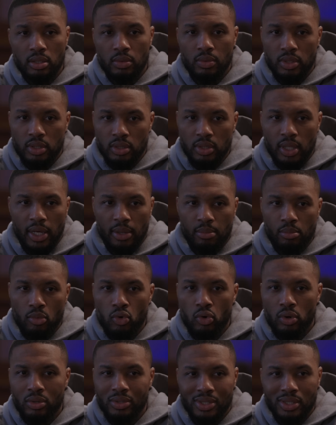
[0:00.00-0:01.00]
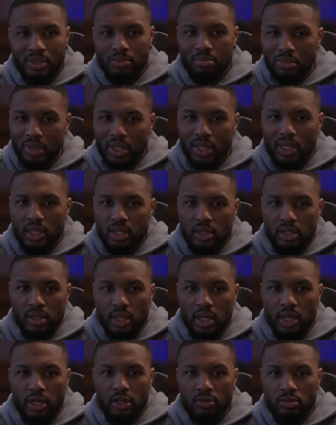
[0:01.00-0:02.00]
it was like more just men in the
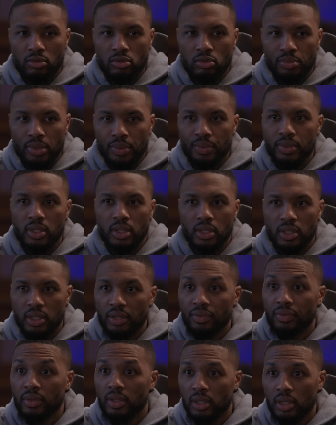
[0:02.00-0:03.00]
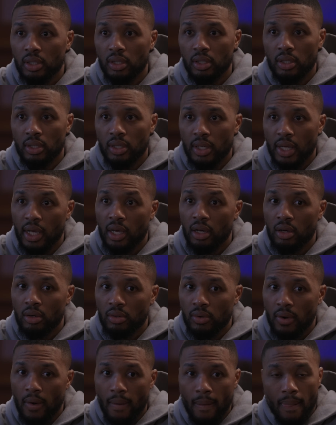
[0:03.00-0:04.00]
locker room, it was a different league.
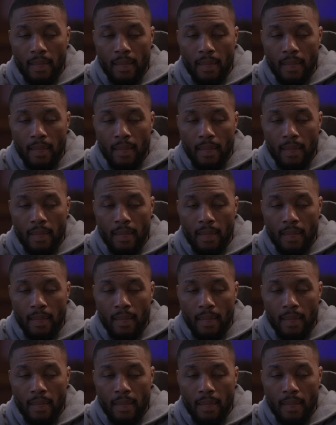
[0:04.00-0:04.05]
Now